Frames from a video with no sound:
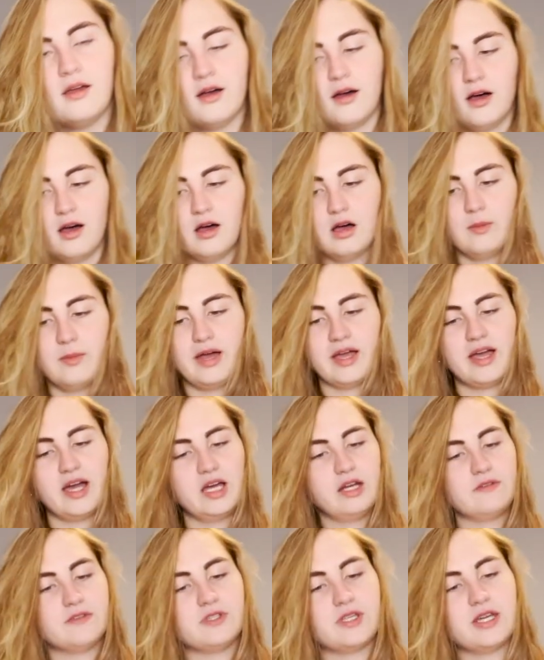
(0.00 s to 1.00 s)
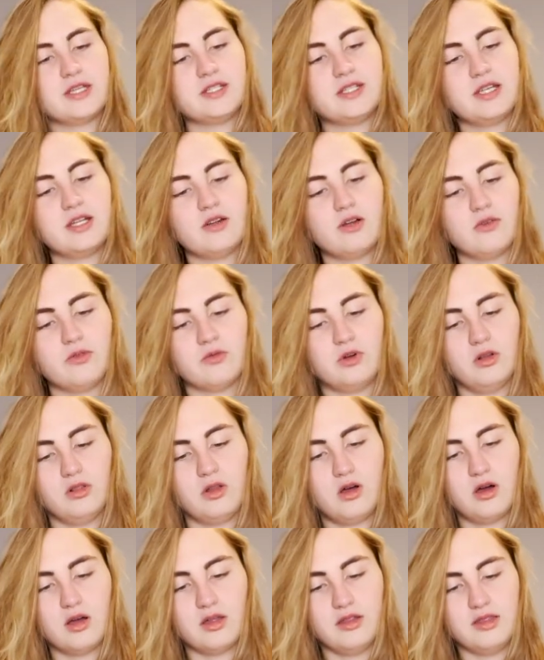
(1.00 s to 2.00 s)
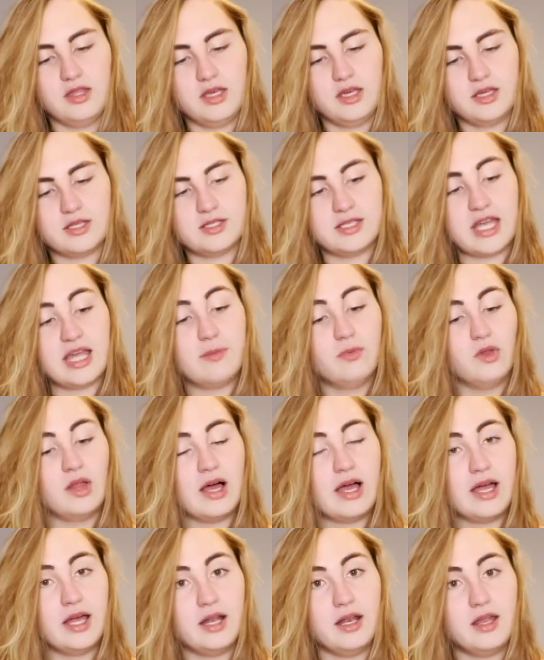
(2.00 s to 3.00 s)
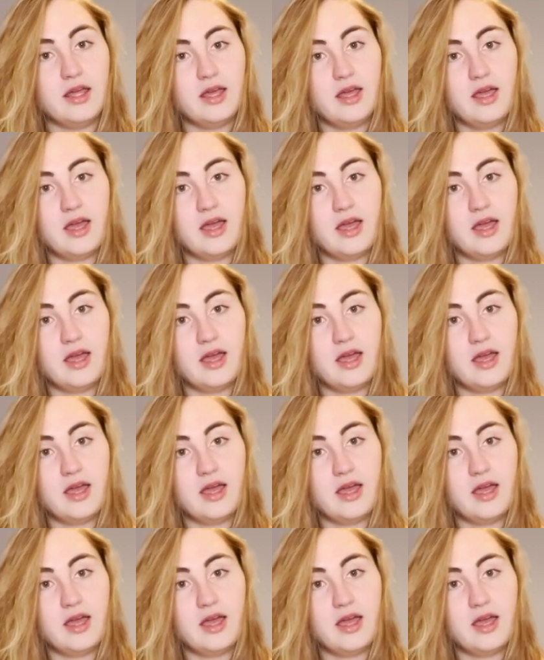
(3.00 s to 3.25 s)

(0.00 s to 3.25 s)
I kind of sliced it along the same line